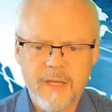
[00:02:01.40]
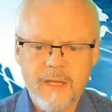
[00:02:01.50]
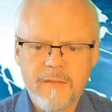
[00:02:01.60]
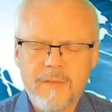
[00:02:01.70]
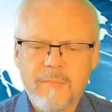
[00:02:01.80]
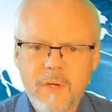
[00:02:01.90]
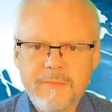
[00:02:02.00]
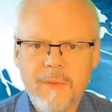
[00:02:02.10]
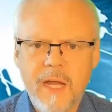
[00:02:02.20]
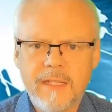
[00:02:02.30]
For the
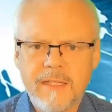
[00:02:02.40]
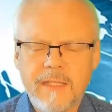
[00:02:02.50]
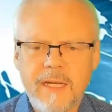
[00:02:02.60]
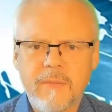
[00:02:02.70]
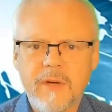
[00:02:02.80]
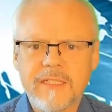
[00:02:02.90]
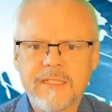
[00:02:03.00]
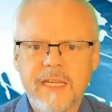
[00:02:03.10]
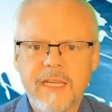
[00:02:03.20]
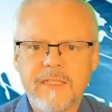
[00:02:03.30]
most part, it has had a
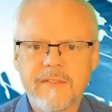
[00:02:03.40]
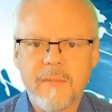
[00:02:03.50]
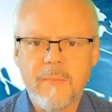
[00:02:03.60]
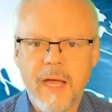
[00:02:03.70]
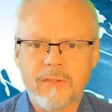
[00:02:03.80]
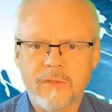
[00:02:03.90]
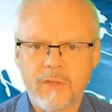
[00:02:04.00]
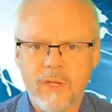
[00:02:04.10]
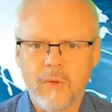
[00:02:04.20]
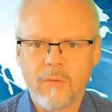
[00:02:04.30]
mostly negative impact on
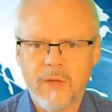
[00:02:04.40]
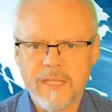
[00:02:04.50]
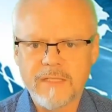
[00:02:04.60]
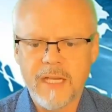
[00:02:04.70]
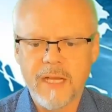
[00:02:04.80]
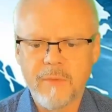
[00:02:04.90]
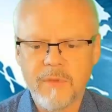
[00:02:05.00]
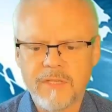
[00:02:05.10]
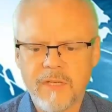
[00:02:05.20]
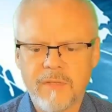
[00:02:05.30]
the global landscape,
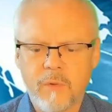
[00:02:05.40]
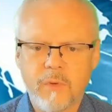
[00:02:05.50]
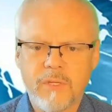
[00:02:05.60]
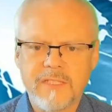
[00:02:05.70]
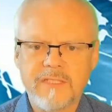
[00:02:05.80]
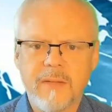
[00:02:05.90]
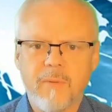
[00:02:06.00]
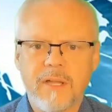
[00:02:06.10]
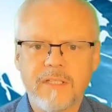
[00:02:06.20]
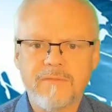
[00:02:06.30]
serving more as a
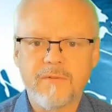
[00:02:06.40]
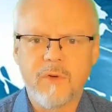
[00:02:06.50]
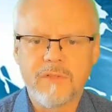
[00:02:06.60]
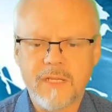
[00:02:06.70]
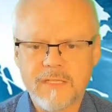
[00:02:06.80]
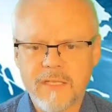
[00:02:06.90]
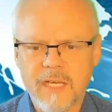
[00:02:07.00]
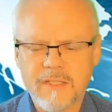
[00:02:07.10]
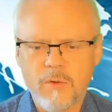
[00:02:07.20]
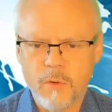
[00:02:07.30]
destabilizing force than a
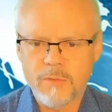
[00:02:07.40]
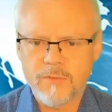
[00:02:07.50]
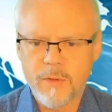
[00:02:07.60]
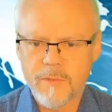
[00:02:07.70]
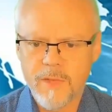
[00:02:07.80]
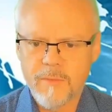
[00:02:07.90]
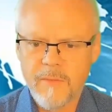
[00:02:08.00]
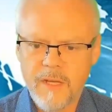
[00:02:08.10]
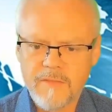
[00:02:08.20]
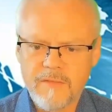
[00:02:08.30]
status quo disruptor.
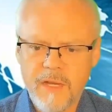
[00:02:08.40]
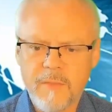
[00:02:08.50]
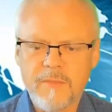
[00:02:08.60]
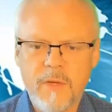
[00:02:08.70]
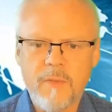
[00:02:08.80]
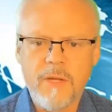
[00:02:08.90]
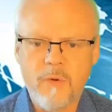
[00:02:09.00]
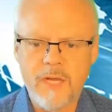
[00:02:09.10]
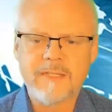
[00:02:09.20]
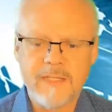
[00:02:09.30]
Statements made by the
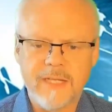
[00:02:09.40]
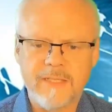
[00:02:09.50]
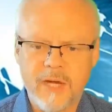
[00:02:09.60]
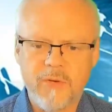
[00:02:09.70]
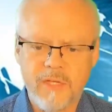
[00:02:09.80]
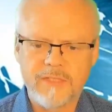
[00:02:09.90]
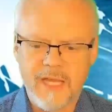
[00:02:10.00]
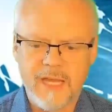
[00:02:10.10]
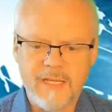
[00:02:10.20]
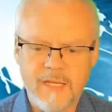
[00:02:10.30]
United States Secretary of
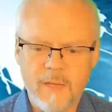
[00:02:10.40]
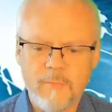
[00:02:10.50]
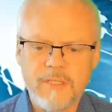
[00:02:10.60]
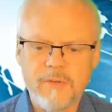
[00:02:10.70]
State, Mr.